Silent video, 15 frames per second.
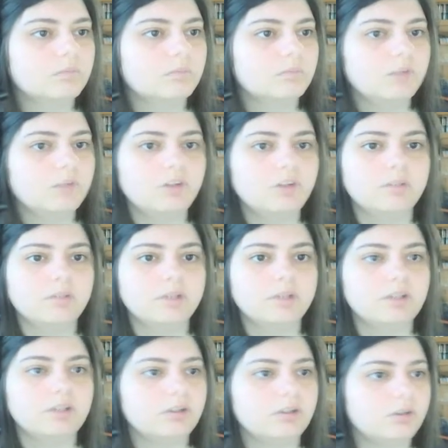Another thing we
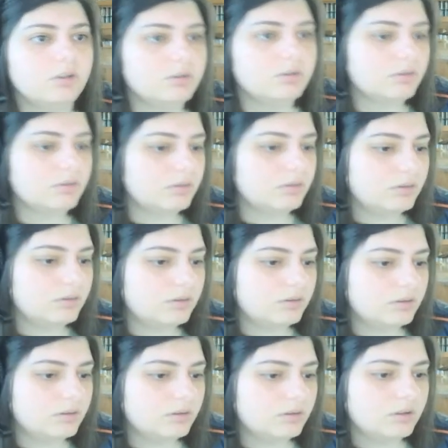can do
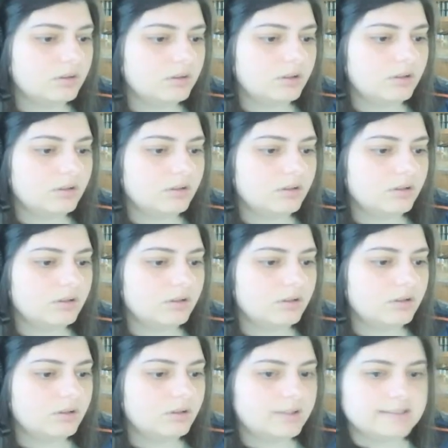
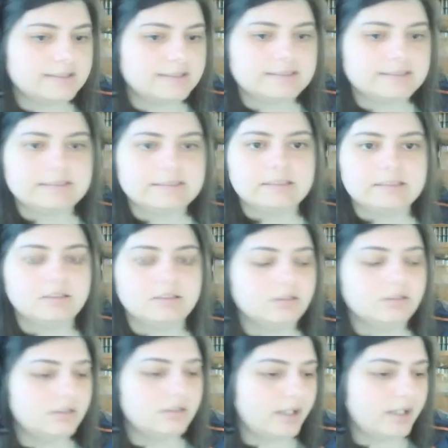is
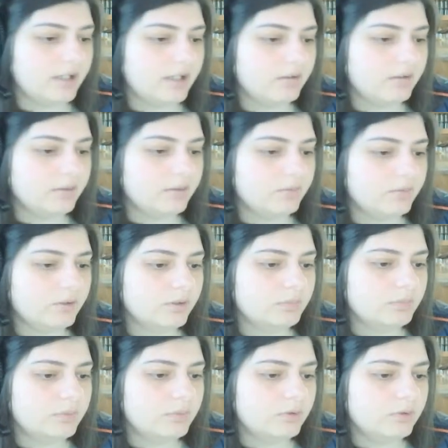see how it will
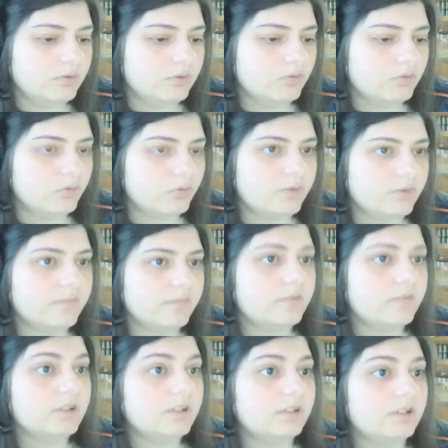move with
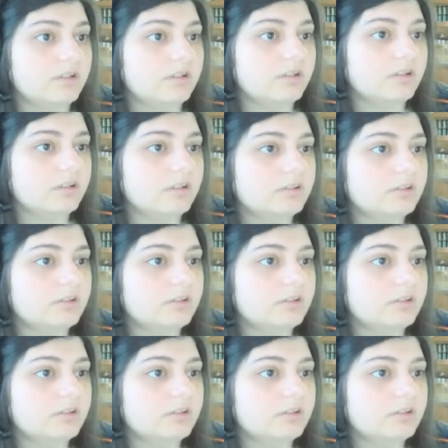the